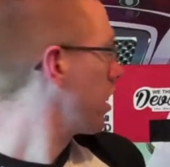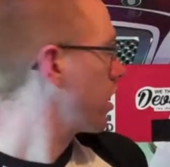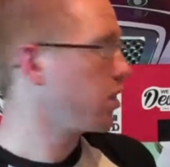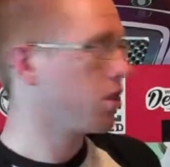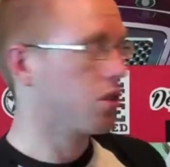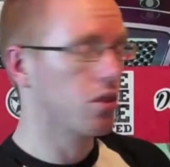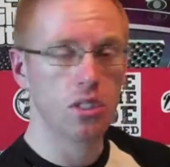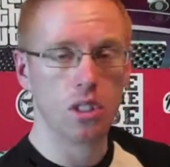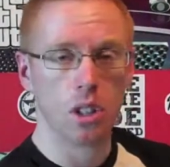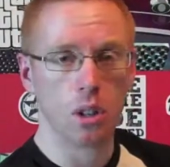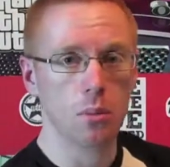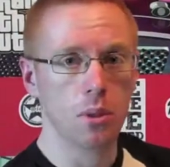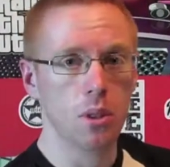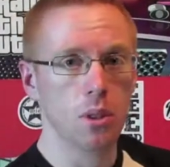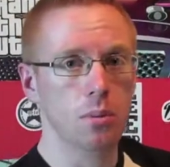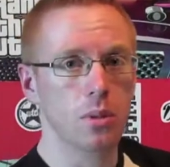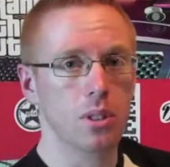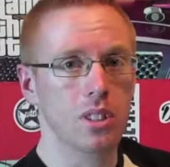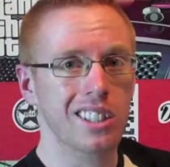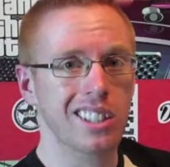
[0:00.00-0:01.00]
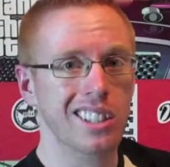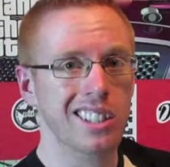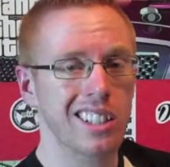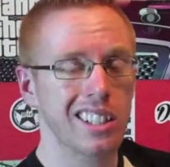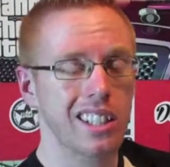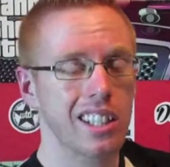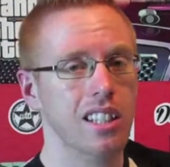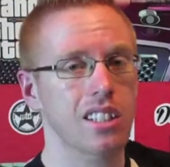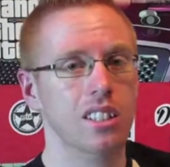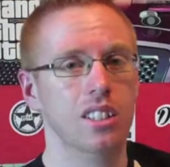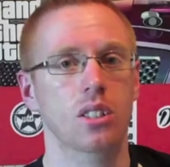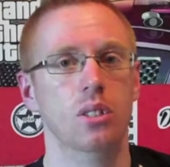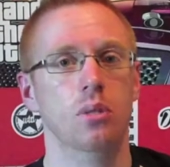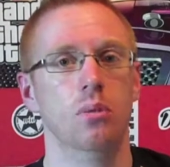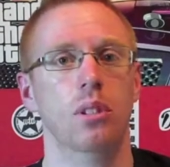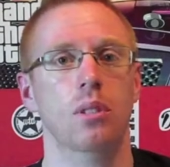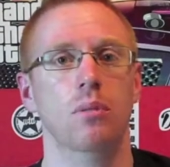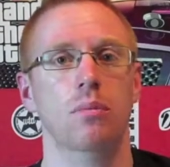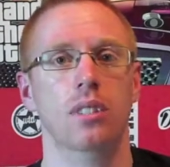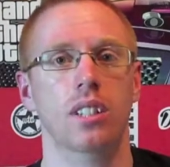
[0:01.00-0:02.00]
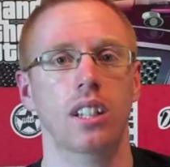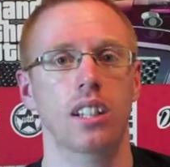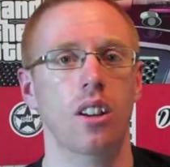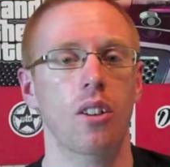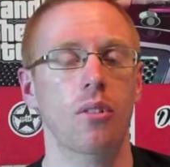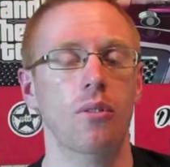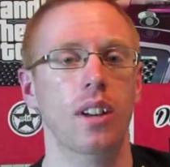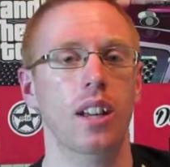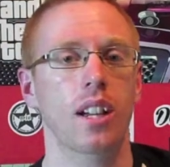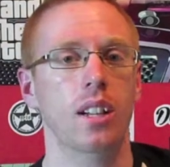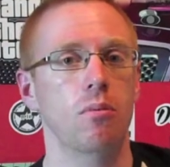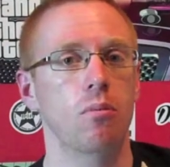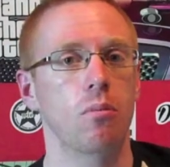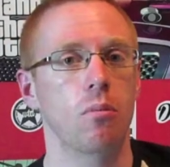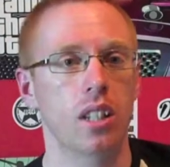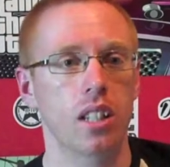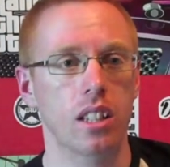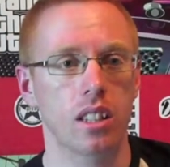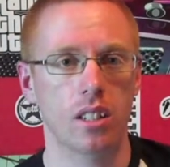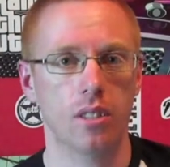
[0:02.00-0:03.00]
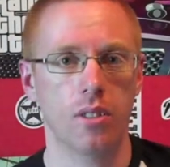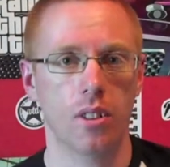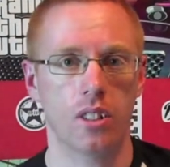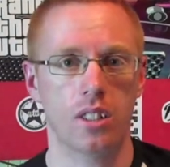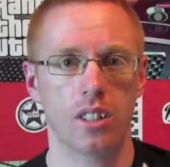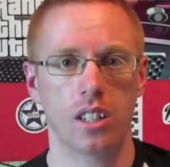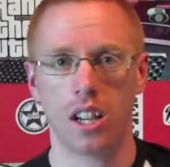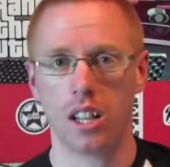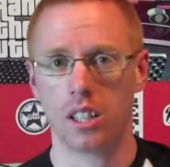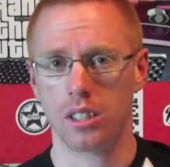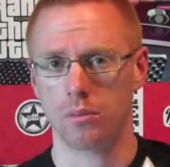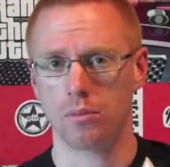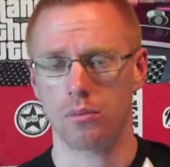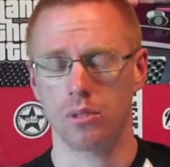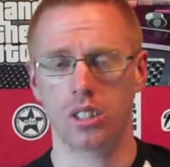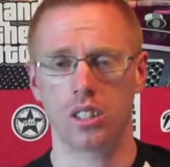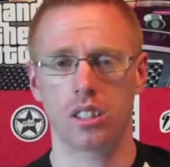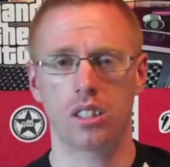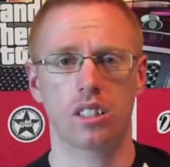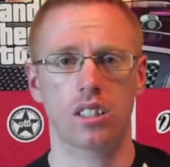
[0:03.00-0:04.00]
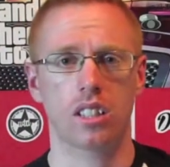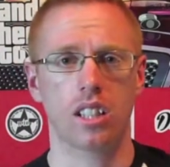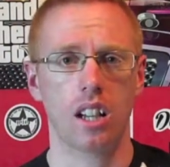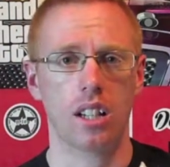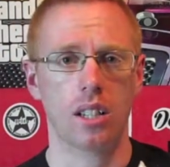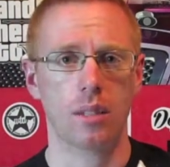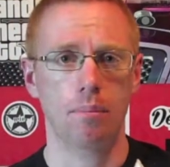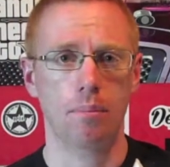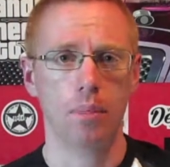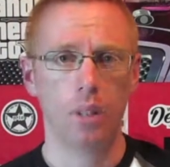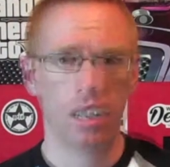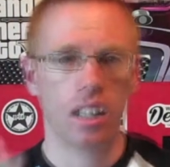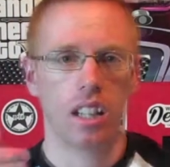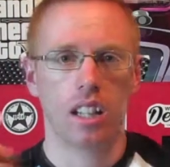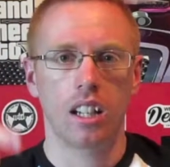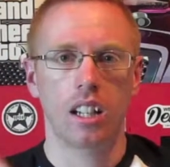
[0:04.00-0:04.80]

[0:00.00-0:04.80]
Use Toby WTD, gets you 20% off any We The Devoted items you decide to buy.